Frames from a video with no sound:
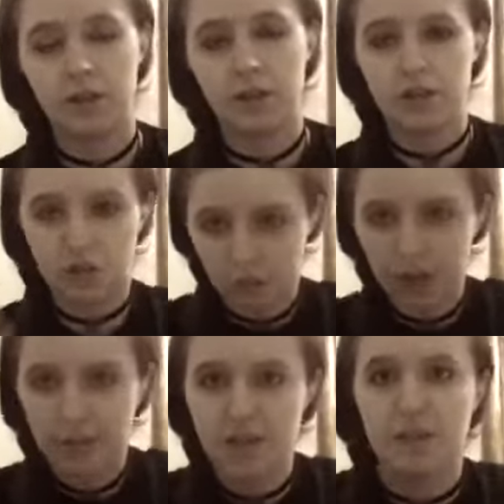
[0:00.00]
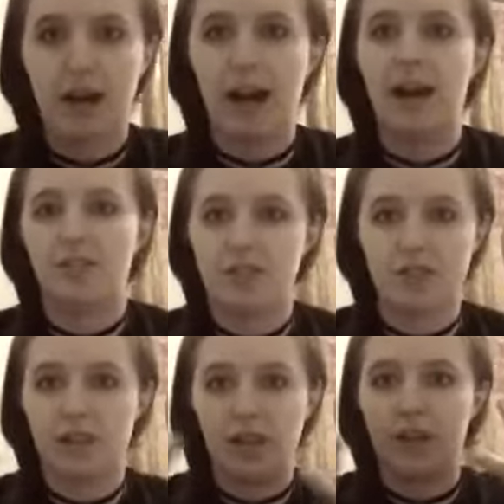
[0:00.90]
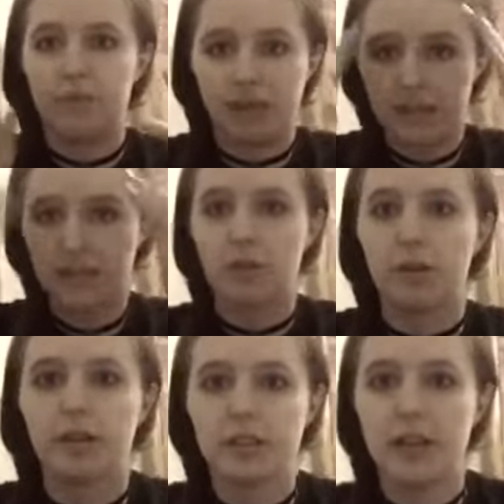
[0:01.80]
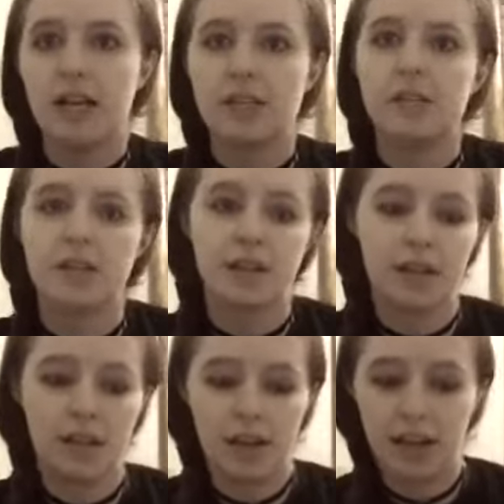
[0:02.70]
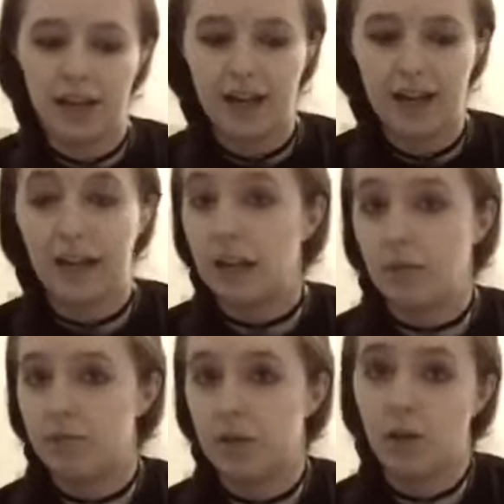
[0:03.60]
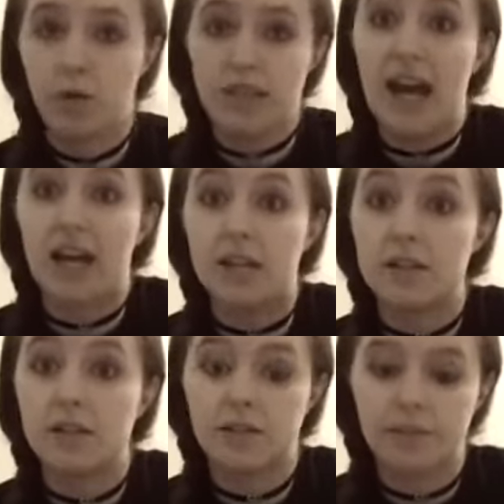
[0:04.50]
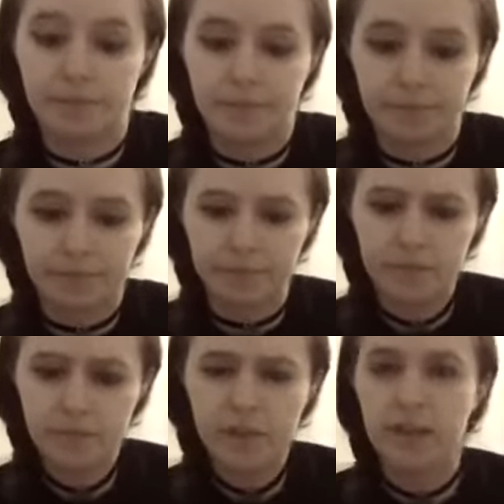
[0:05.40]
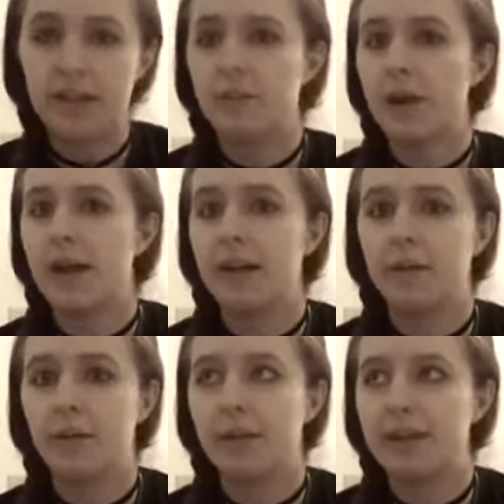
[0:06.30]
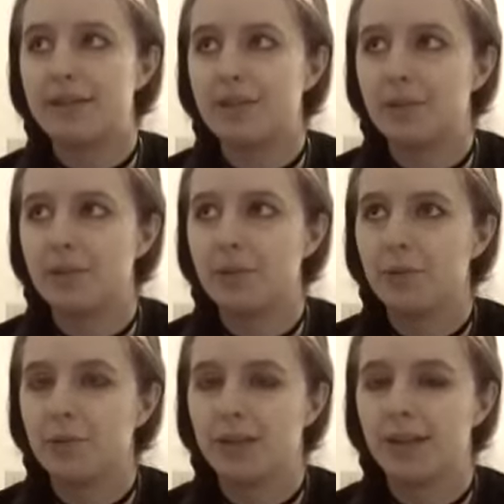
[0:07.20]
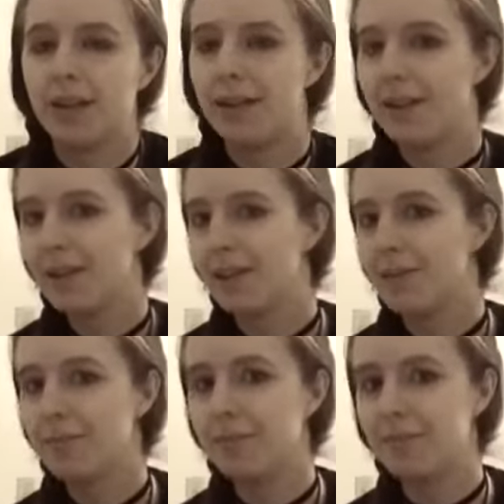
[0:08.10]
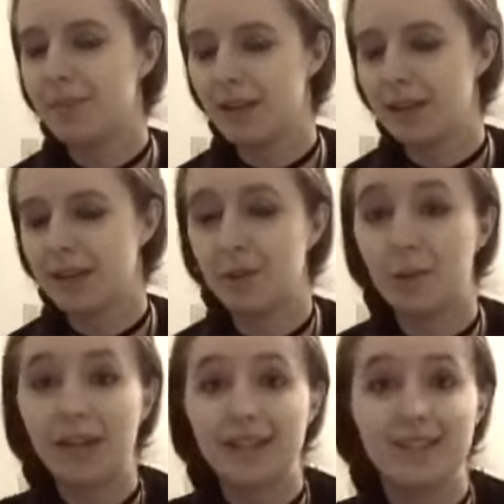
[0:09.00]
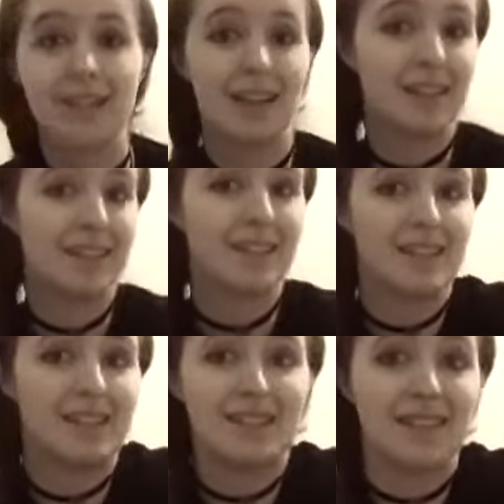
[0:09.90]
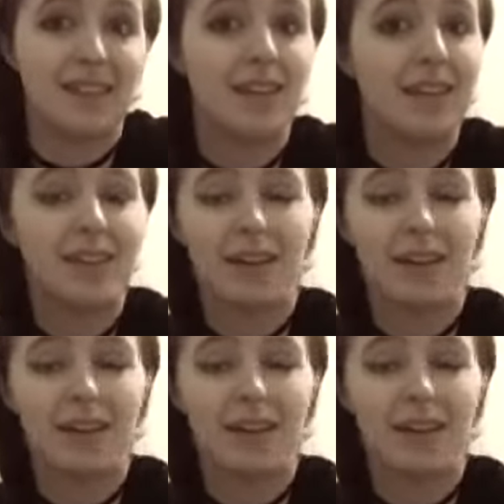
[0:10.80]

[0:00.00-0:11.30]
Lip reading: screams in my head, just like it makes complete sense, and always has. That's why I never went to the Greeks, that it just didn't